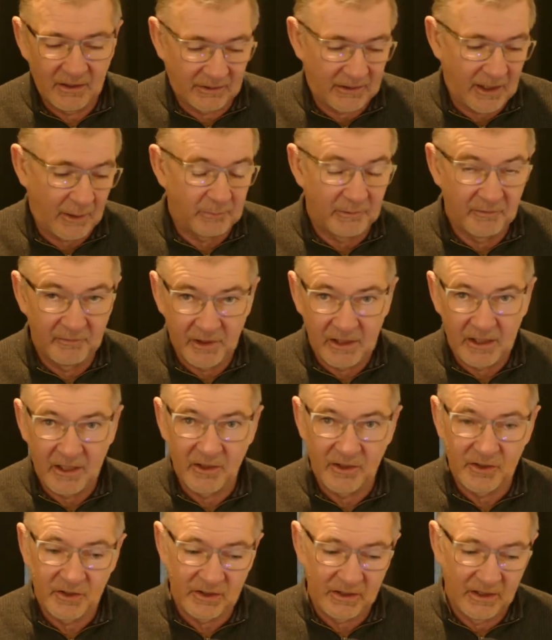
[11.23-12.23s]
couple of
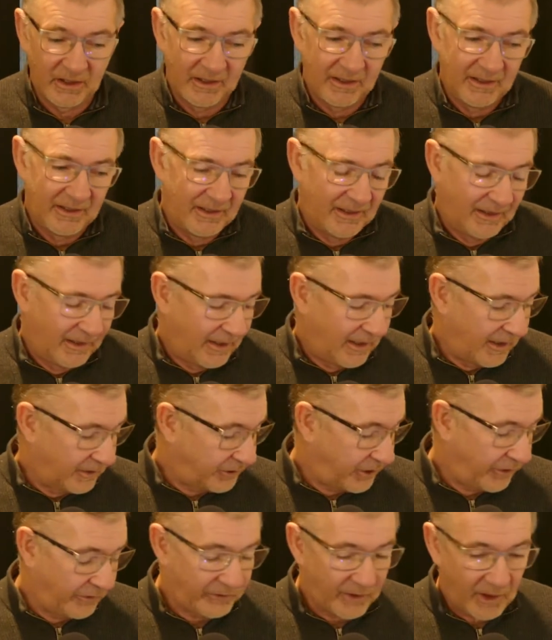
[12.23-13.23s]
videos
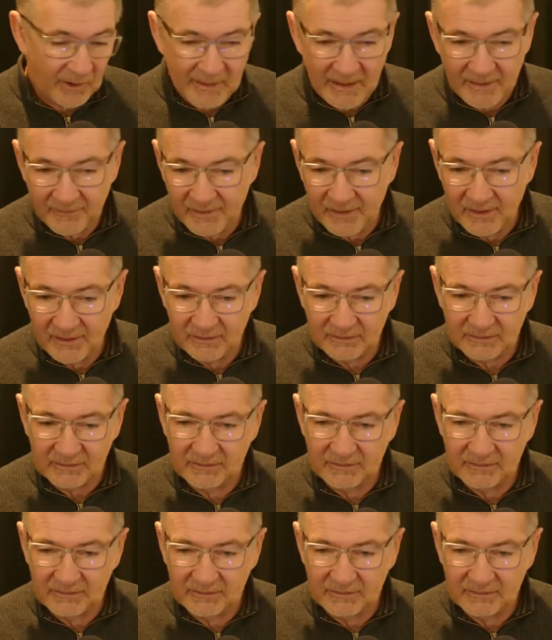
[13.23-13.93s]
to throw out there.